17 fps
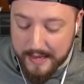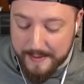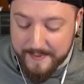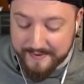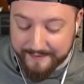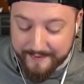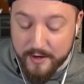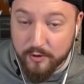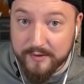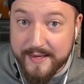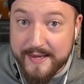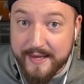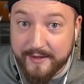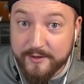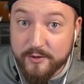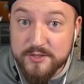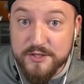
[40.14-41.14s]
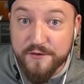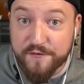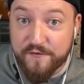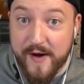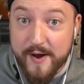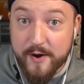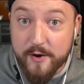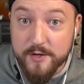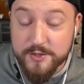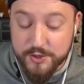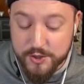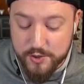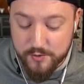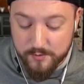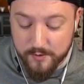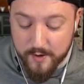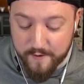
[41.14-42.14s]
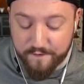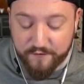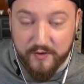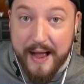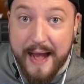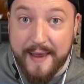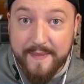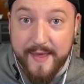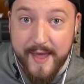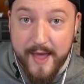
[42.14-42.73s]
I mean, literally it uses fire to fly in the